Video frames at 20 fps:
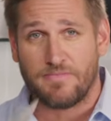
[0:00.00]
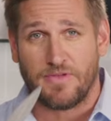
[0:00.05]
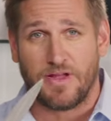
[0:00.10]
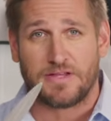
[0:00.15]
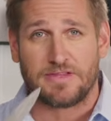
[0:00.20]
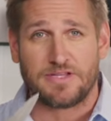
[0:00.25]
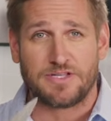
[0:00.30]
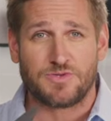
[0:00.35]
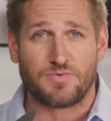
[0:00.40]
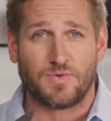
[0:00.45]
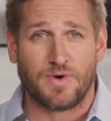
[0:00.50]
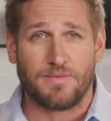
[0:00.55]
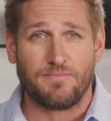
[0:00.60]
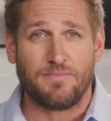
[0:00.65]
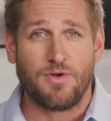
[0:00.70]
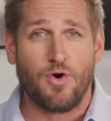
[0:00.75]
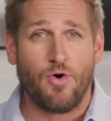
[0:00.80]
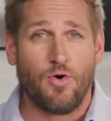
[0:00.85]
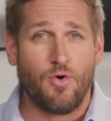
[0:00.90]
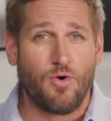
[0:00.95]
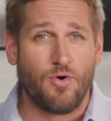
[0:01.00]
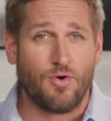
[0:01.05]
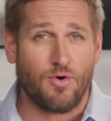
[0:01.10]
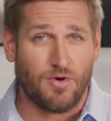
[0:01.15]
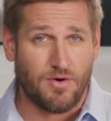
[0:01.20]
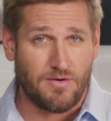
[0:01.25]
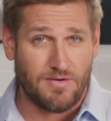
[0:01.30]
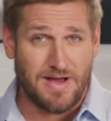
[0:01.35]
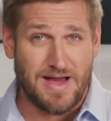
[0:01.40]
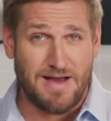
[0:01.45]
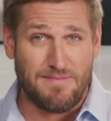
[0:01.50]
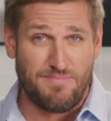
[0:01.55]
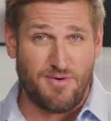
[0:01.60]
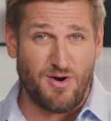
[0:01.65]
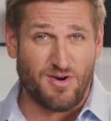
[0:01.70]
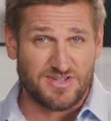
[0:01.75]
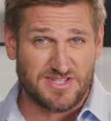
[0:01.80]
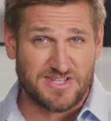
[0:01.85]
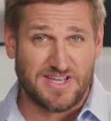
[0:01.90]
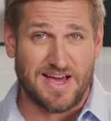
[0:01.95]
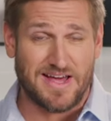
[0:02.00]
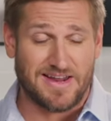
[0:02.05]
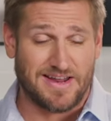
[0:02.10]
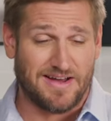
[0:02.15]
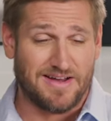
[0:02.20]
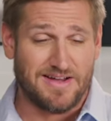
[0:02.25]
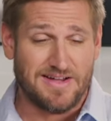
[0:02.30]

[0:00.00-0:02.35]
like this one, or a box cutter.